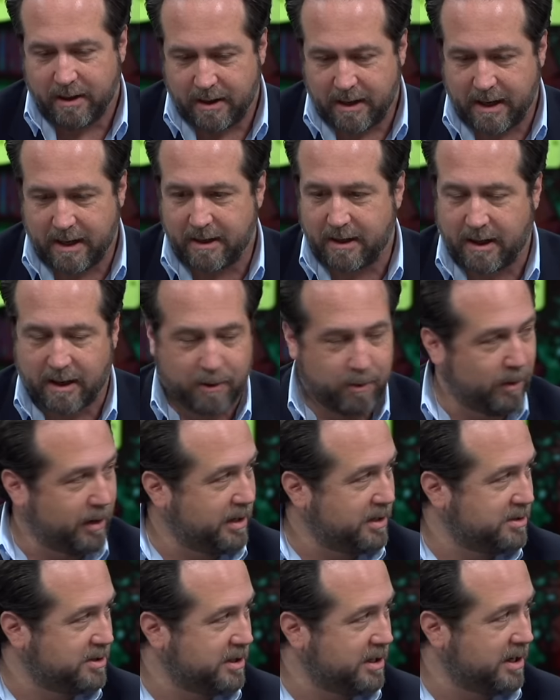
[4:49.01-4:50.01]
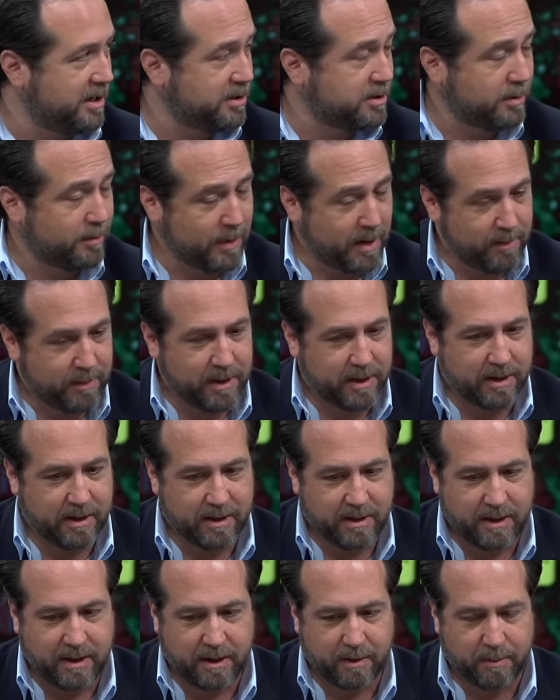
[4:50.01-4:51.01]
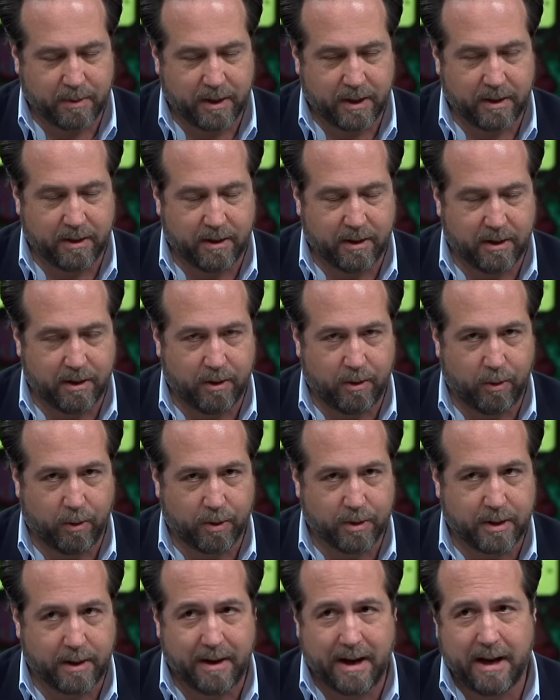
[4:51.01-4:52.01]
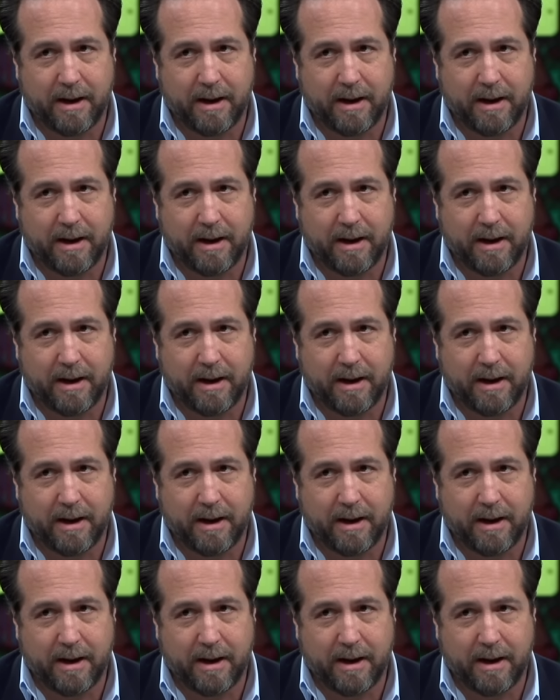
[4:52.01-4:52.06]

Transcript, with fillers: Yeah. And not quite as young, so maybe that he could play a Gore type.